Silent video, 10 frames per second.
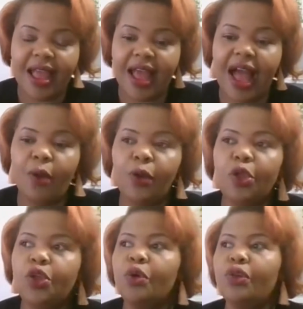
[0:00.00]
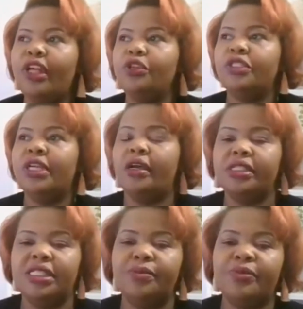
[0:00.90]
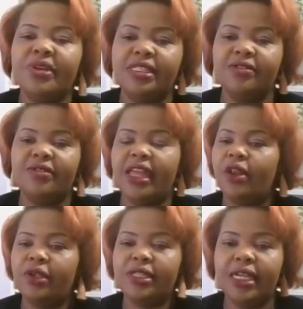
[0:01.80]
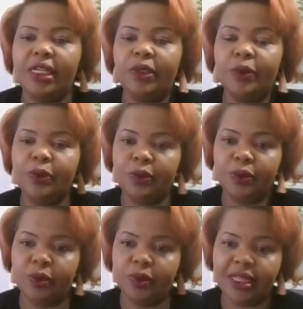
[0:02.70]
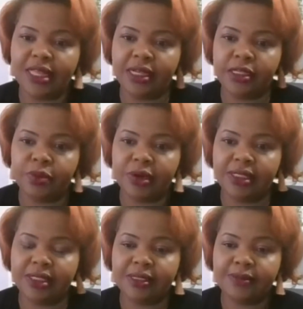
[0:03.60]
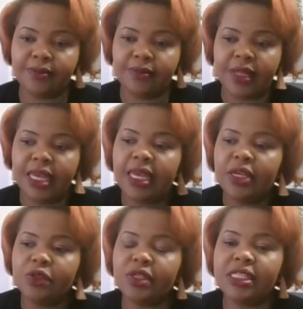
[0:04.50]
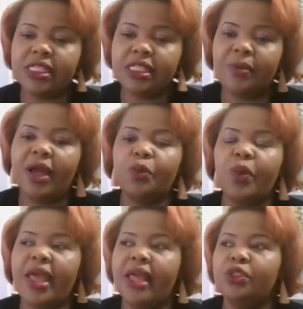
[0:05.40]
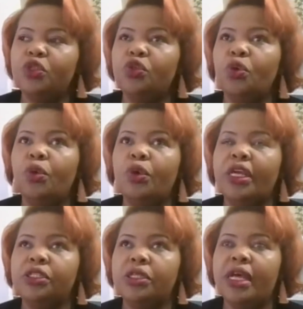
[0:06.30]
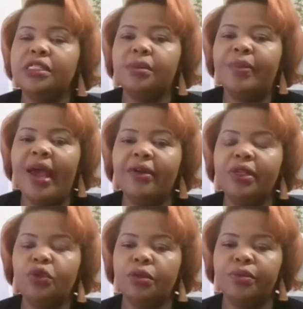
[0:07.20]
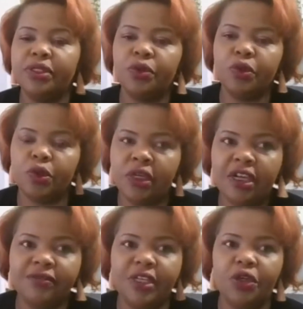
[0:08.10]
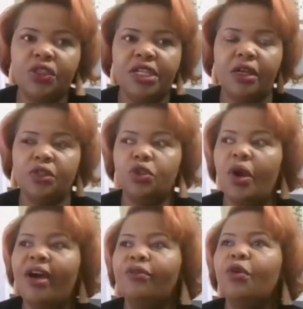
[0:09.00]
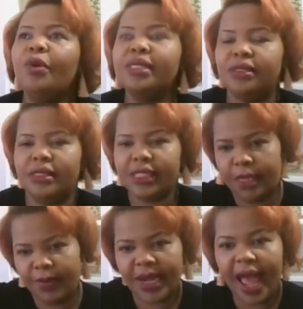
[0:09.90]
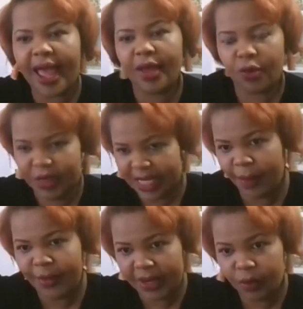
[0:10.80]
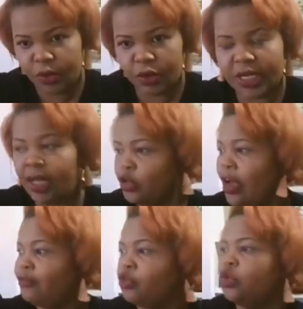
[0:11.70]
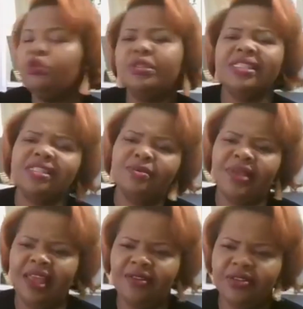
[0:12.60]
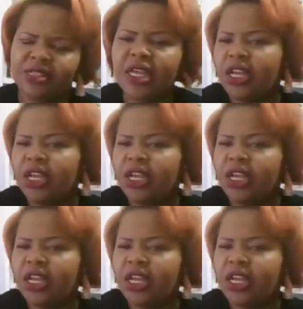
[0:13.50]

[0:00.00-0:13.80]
How will you know that your child is depressed if they cannot tell you that they're depressed? So this is the part where, as the parent or the person who's looking after your child, you always keep an eye on what's happening with your child. You have to notice the behaviors.